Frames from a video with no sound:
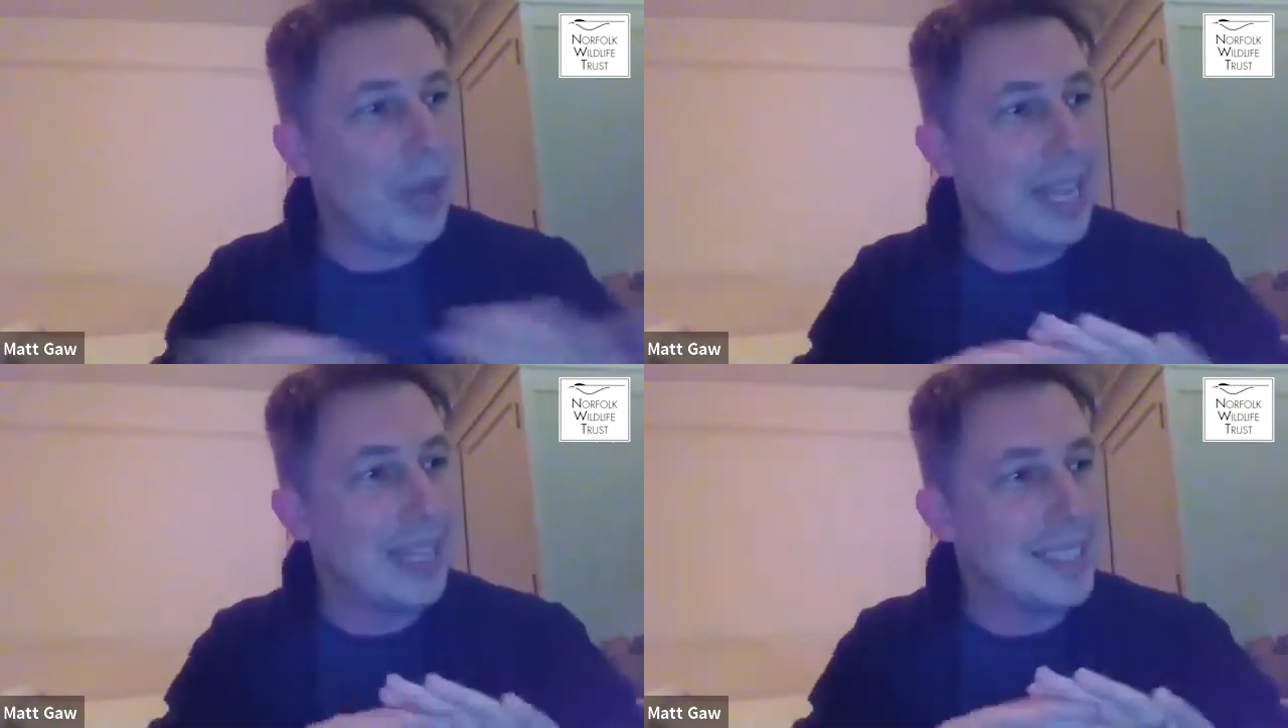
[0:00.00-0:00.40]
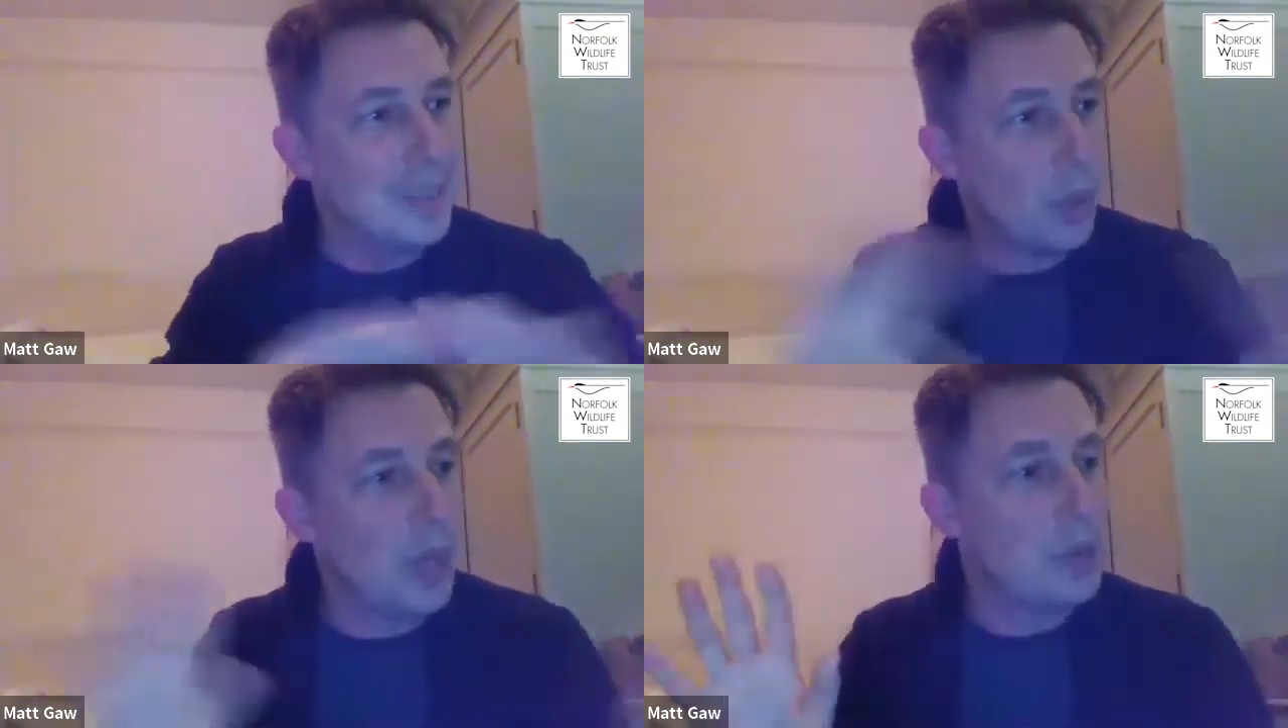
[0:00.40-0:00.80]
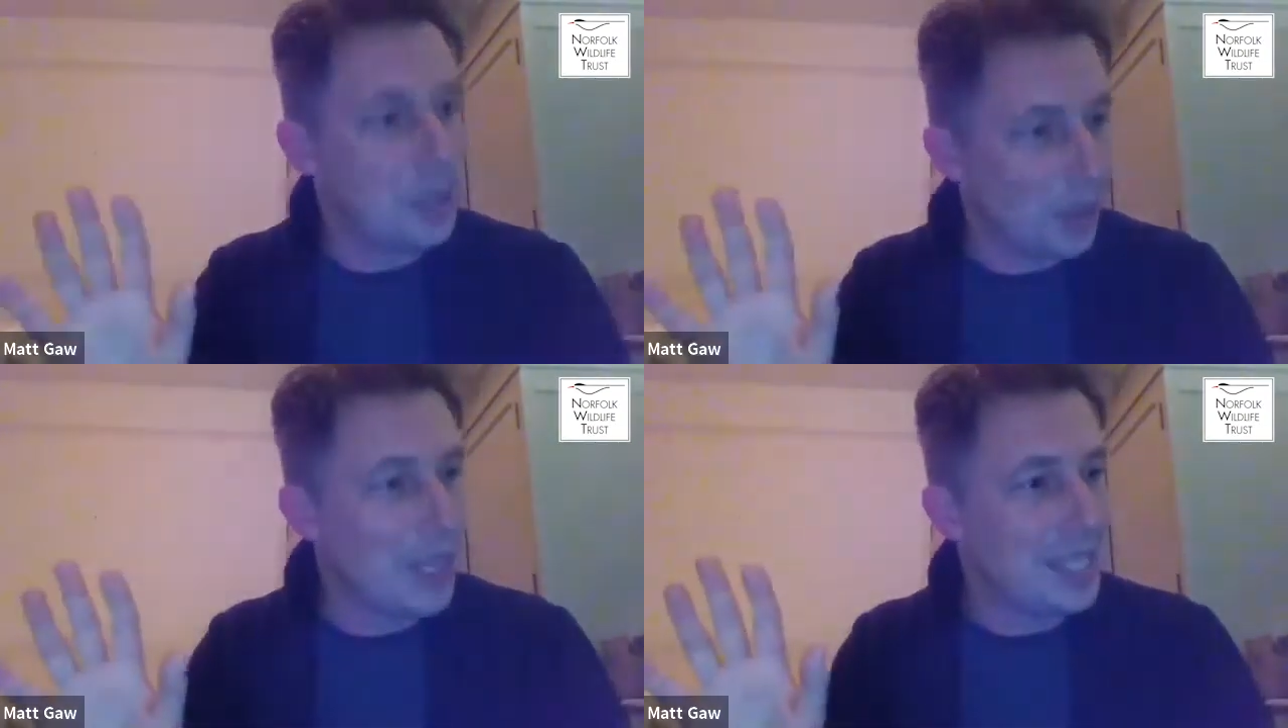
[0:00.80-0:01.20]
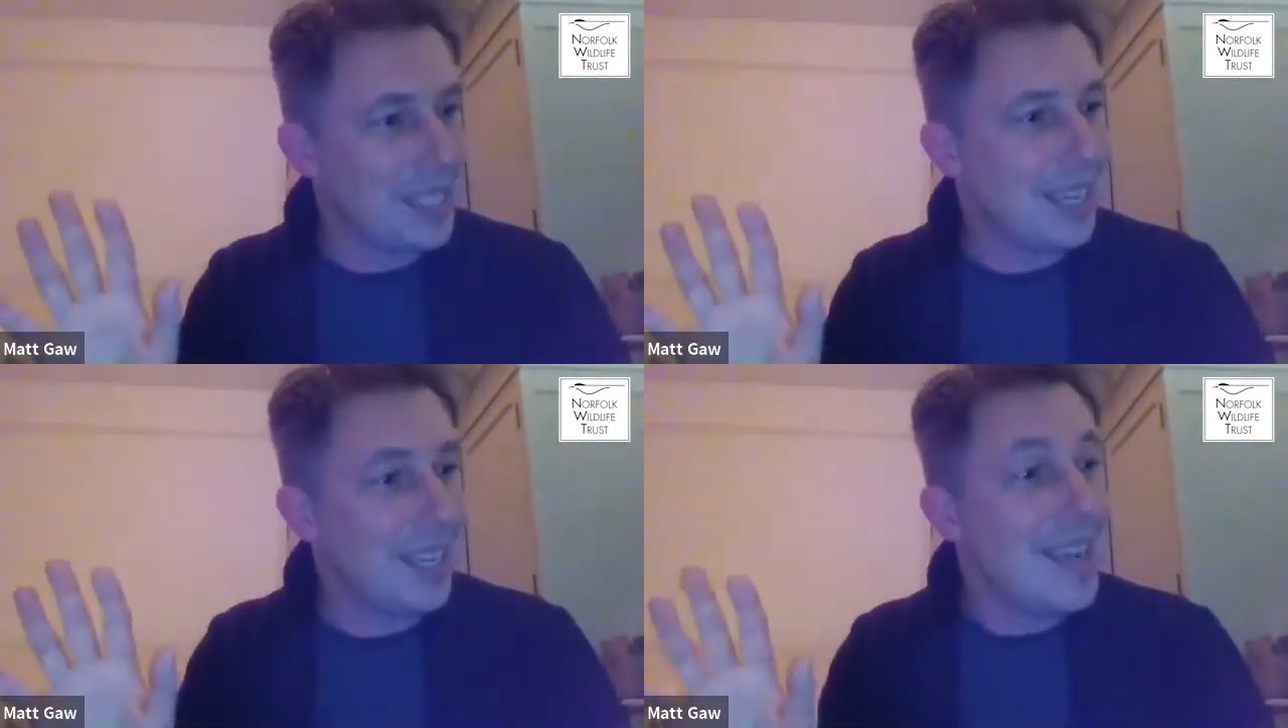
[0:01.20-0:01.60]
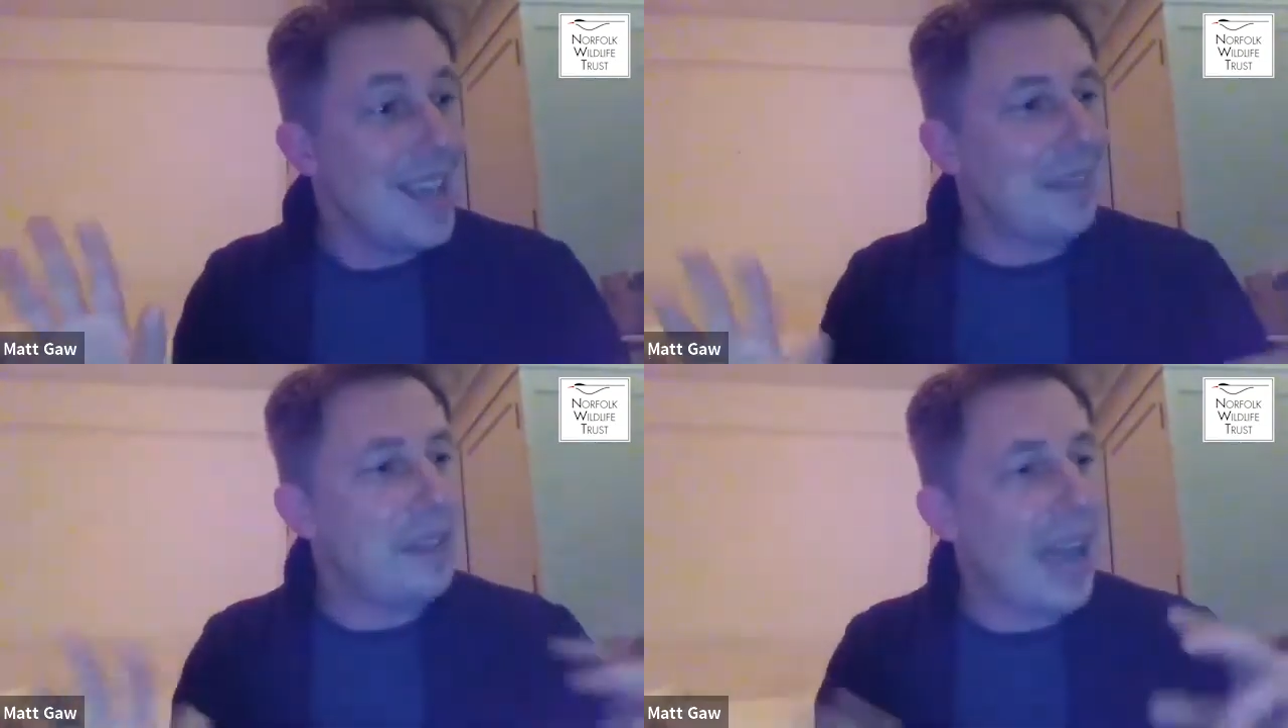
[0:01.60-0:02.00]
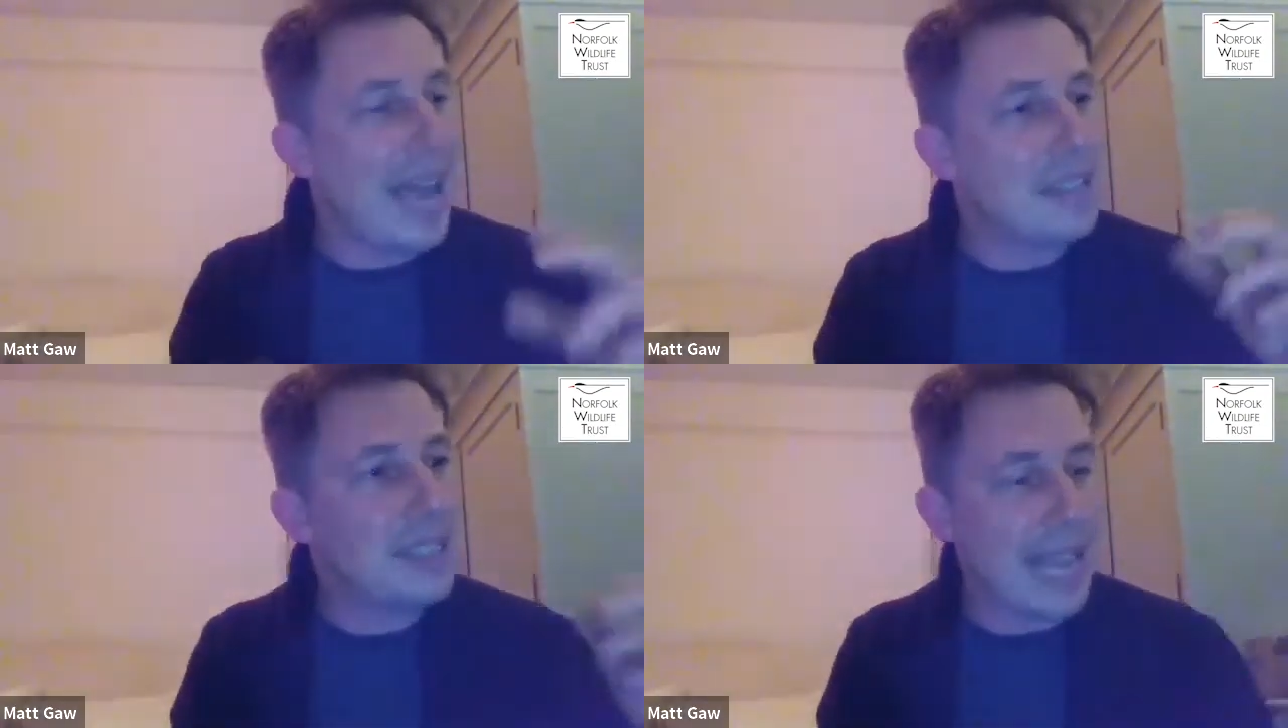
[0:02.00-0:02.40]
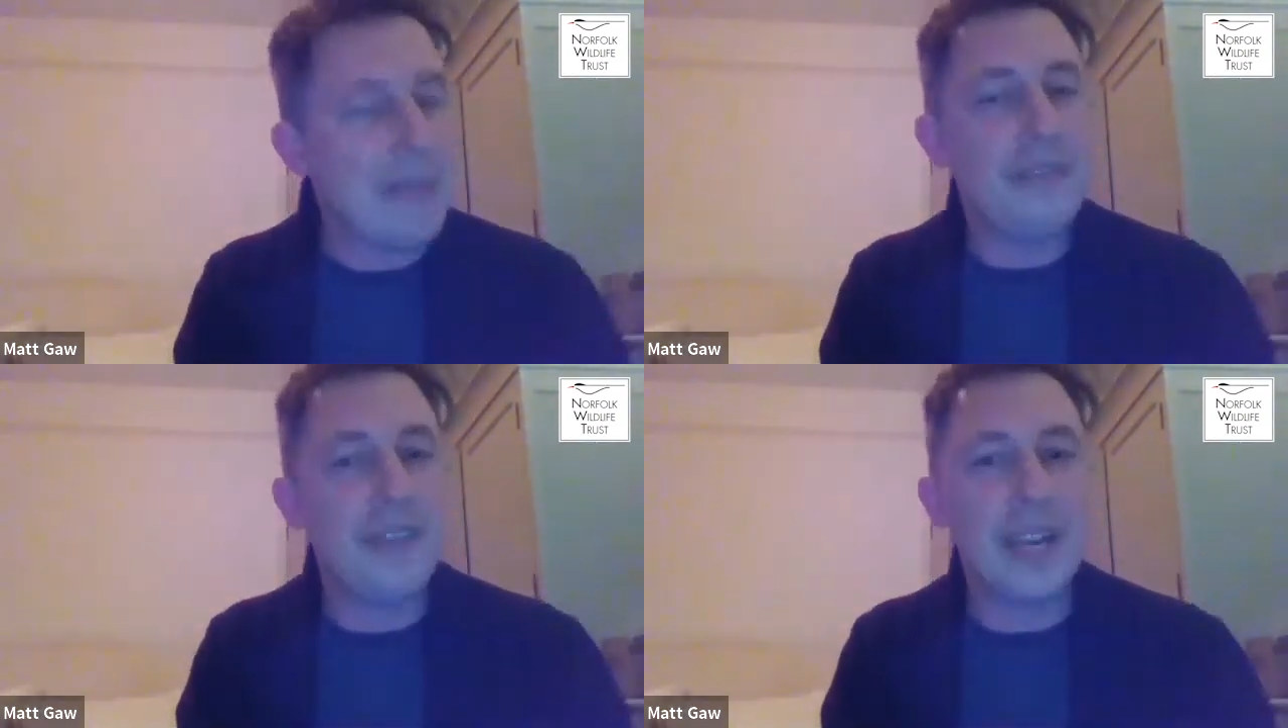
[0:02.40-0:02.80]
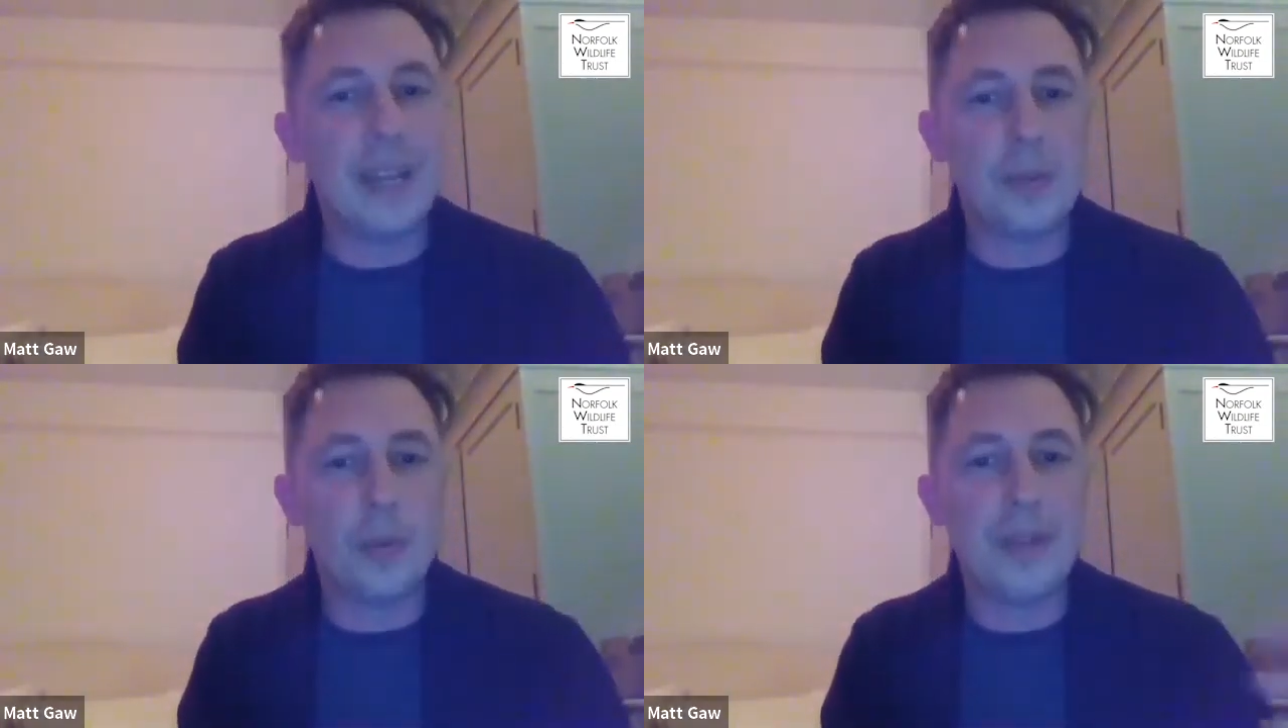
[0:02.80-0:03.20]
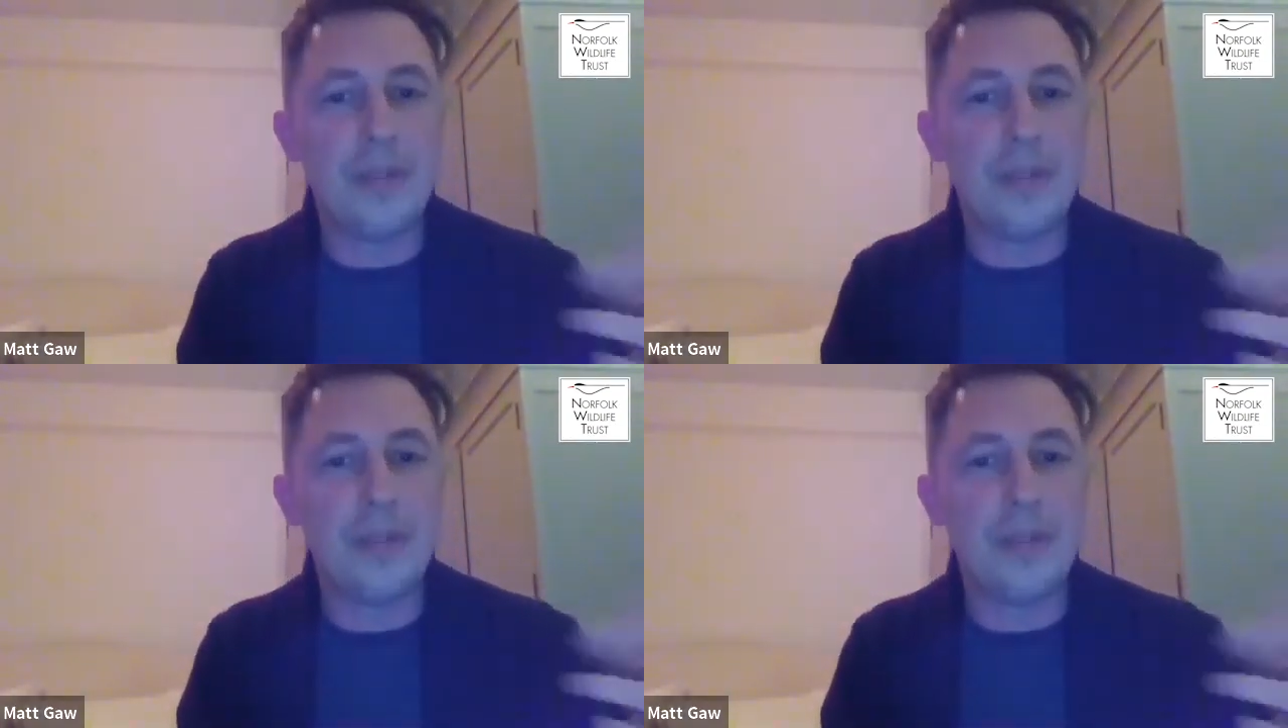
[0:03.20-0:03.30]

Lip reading: and the world's your oyster. And I had the same feeling of the river.